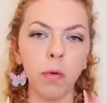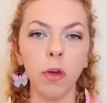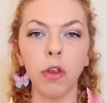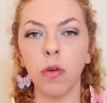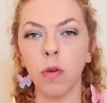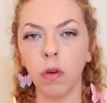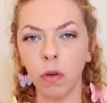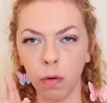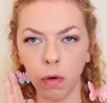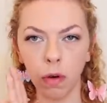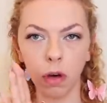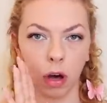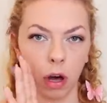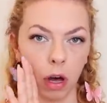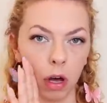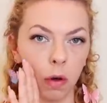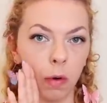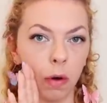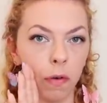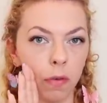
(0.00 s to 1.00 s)
which you
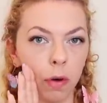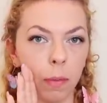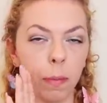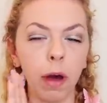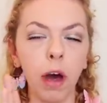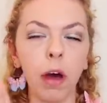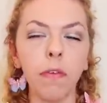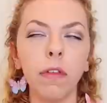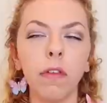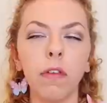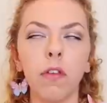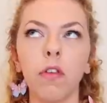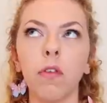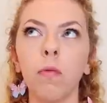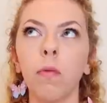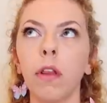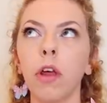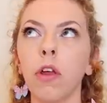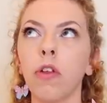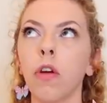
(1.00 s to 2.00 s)
can't go off your path. This is
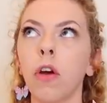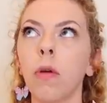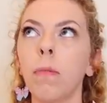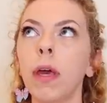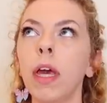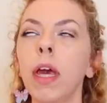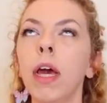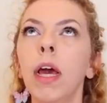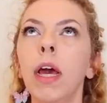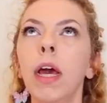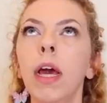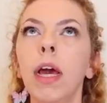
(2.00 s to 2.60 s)
just what they're showing me.